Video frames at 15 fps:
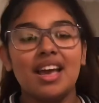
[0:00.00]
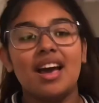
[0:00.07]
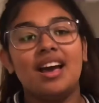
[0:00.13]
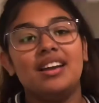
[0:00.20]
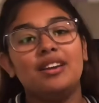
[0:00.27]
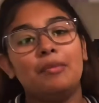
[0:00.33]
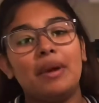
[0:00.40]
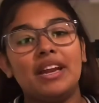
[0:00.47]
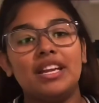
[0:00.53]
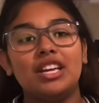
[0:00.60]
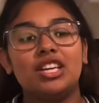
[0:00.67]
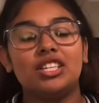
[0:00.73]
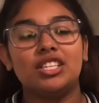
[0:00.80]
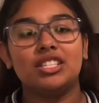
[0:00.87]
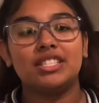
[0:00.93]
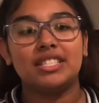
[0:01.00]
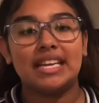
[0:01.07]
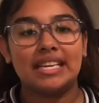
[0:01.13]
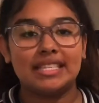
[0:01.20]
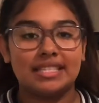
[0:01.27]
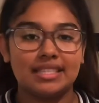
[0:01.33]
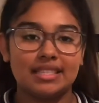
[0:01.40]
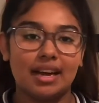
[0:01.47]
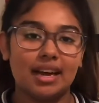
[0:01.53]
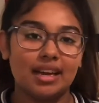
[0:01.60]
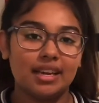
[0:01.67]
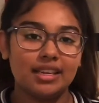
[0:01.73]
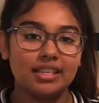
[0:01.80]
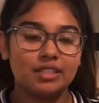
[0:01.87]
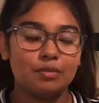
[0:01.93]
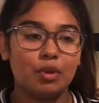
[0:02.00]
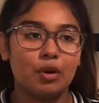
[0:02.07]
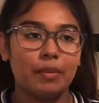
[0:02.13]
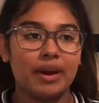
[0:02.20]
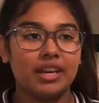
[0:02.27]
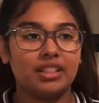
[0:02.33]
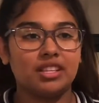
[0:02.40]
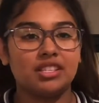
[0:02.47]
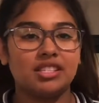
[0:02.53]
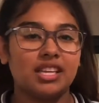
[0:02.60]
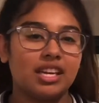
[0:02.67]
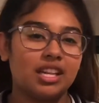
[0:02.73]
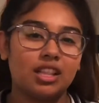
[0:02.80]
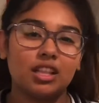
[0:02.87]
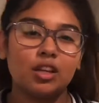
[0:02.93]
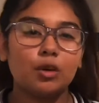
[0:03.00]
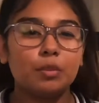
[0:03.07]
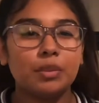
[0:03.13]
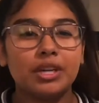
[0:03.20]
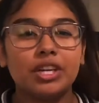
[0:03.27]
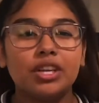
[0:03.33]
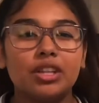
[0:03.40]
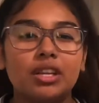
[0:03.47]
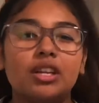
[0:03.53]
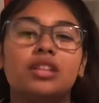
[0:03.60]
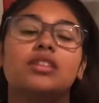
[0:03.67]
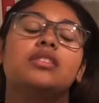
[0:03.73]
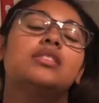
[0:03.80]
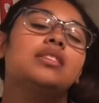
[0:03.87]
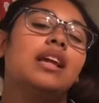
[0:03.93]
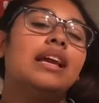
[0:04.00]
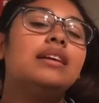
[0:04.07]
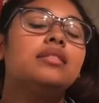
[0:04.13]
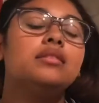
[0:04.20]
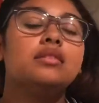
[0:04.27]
Depending on your snake's size, ball pythons get a little bigger than other snakes,